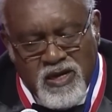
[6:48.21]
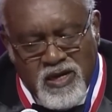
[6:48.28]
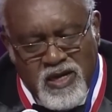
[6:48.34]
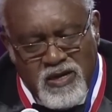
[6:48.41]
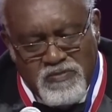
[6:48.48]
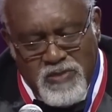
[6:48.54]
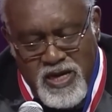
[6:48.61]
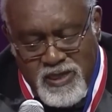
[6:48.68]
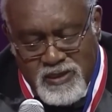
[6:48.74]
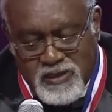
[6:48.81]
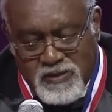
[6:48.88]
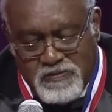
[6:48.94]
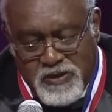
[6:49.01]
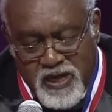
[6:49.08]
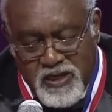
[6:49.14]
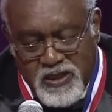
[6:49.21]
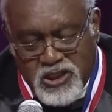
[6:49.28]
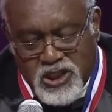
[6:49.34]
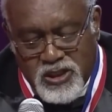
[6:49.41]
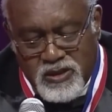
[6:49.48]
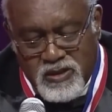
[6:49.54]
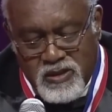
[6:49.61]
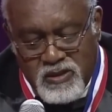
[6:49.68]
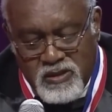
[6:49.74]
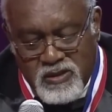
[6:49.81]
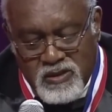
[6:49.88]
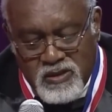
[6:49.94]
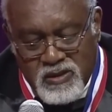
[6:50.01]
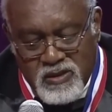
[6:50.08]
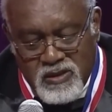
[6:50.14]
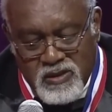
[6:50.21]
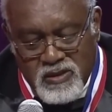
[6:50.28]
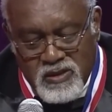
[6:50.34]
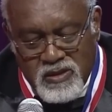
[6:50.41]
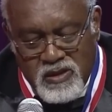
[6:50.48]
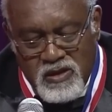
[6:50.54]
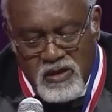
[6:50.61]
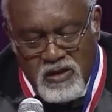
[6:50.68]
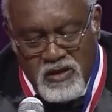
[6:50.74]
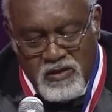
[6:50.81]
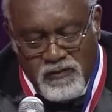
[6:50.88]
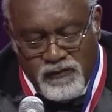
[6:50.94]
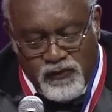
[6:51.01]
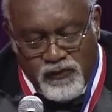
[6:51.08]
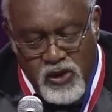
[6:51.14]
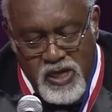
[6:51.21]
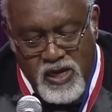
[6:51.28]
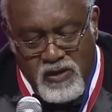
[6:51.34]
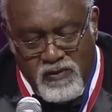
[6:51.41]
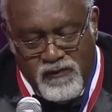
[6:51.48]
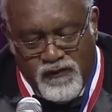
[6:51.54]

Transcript: Emancipation, freeing